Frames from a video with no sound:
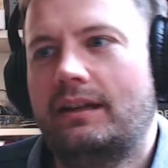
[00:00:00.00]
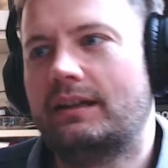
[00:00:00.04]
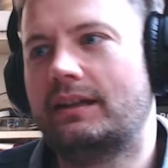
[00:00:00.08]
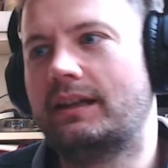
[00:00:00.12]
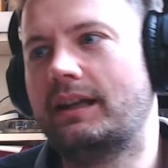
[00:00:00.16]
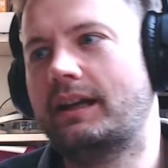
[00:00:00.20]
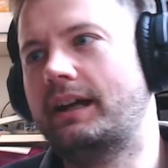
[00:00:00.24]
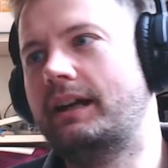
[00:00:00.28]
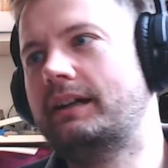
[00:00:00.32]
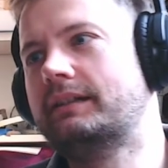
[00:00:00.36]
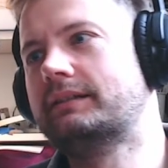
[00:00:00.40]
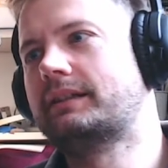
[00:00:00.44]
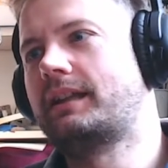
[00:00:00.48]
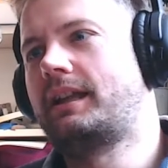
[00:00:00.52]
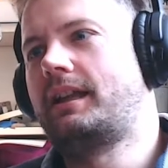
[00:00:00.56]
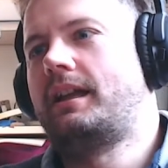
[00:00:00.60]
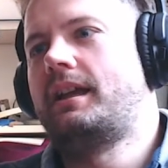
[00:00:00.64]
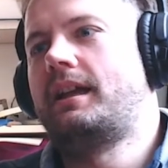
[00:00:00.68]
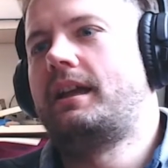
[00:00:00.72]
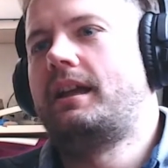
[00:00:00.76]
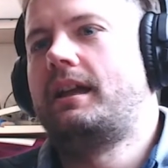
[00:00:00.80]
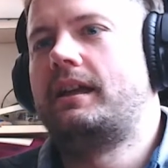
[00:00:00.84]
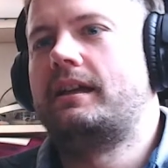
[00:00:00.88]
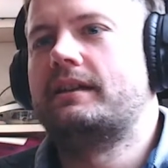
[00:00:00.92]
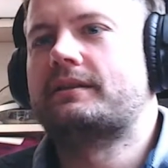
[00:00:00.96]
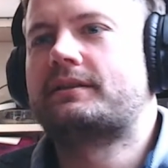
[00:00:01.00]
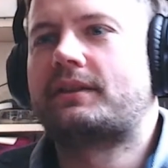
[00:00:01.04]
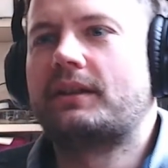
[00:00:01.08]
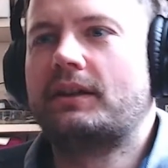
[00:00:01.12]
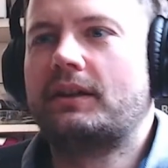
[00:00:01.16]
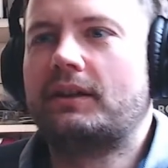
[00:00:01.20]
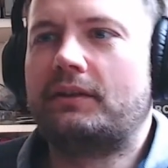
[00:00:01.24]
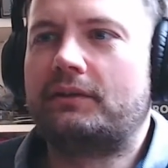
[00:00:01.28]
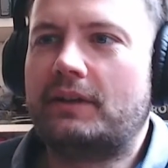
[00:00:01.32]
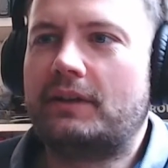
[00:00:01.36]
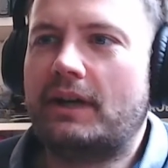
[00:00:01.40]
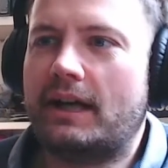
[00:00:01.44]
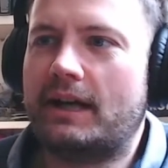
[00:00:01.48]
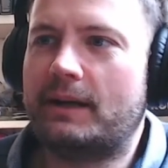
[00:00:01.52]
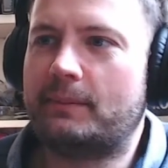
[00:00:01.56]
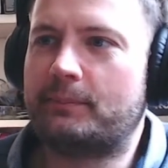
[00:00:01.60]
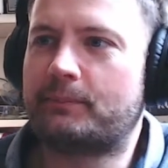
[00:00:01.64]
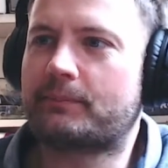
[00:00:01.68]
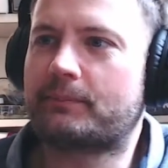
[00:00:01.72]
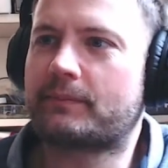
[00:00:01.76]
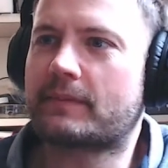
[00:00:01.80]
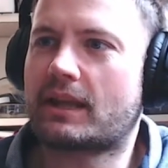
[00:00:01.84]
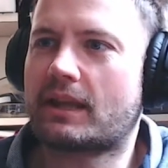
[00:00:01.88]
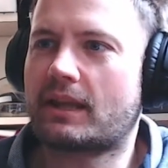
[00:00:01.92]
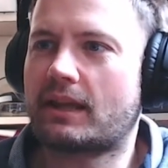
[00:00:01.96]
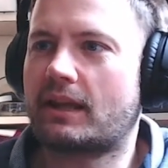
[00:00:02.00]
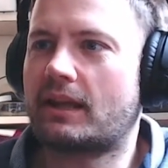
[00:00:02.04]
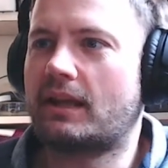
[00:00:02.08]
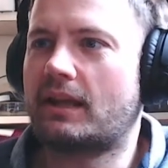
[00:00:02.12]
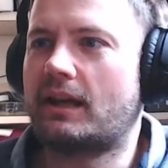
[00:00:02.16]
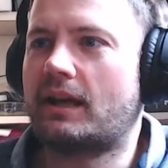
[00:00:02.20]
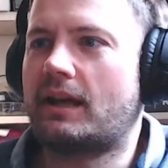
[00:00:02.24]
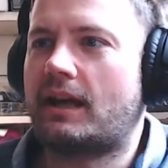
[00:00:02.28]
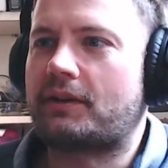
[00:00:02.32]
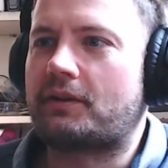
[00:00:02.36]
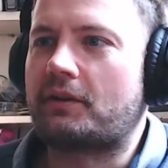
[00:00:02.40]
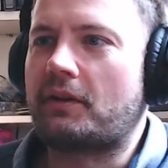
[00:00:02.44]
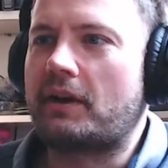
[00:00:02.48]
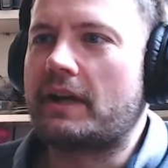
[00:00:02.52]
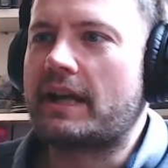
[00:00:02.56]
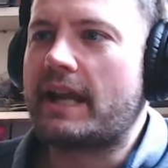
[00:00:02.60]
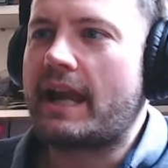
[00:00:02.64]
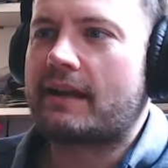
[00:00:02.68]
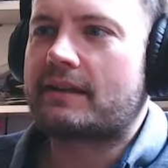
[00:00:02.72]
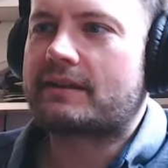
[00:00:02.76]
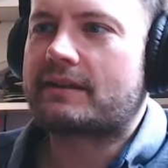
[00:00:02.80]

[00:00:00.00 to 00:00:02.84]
Is there are there any